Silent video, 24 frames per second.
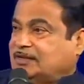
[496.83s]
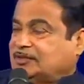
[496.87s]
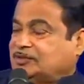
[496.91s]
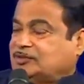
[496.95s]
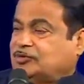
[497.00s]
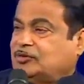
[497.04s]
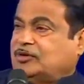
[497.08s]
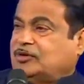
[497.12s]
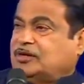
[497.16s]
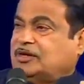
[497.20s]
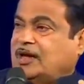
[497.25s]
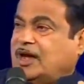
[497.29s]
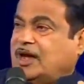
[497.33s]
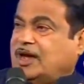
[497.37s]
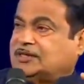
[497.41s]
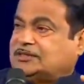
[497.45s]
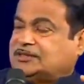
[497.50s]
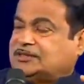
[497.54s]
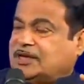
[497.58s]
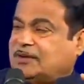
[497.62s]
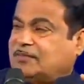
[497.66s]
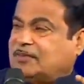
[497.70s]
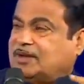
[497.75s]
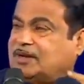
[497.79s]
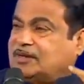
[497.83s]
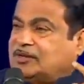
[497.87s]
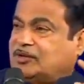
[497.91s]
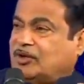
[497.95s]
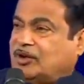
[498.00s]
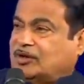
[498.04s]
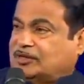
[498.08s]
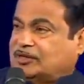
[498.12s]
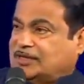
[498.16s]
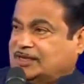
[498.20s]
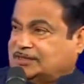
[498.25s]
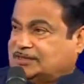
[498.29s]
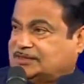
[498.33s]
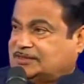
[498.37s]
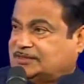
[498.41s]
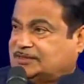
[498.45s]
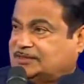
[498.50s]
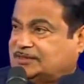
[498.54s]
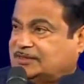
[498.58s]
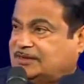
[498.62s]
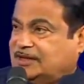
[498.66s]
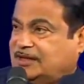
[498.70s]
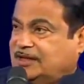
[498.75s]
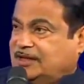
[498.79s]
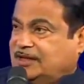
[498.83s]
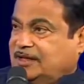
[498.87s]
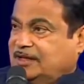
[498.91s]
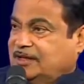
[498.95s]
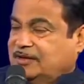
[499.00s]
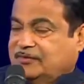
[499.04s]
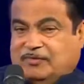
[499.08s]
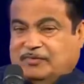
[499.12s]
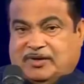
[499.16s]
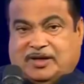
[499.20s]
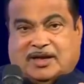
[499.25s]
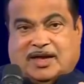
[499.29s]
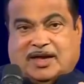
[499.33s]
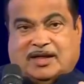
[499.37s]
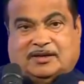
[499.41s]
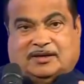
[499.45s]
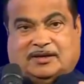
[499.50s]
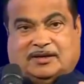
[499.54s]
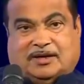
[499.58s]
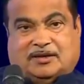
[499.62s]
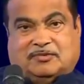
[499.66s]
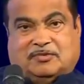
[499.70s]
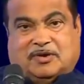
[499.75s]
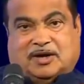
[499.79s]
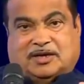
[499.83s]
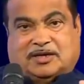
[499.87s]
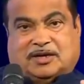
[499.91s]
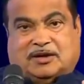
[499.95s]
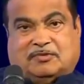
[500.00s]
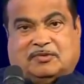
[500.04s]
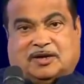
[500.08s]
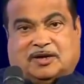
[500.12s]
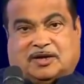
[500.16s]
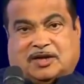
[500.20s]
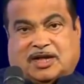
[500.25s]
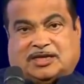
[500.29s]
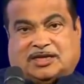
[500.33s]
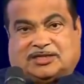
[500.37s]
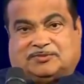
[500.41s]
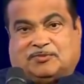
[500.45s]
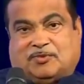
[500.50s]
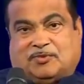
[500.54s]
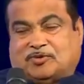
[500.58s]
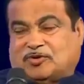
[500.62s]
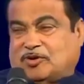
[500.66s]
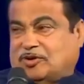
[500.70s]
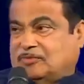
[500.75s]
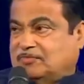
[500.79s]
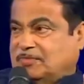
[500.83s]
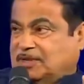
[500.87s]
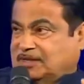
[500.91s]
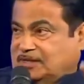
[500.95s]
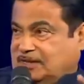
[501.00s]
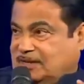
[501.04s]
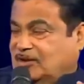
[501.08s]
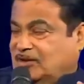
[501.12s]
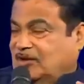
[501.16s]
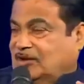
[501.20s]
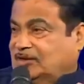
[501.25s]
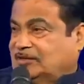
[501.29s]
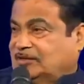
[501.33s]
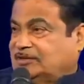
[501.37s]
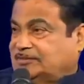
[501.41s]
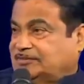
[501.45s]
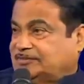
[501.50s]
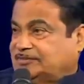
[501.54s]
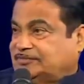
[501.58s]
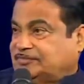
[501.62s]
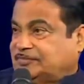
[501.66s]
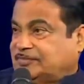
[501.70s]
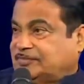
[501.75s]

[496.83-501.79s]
So in Assam and Northeast, we can convert our transport on methanol.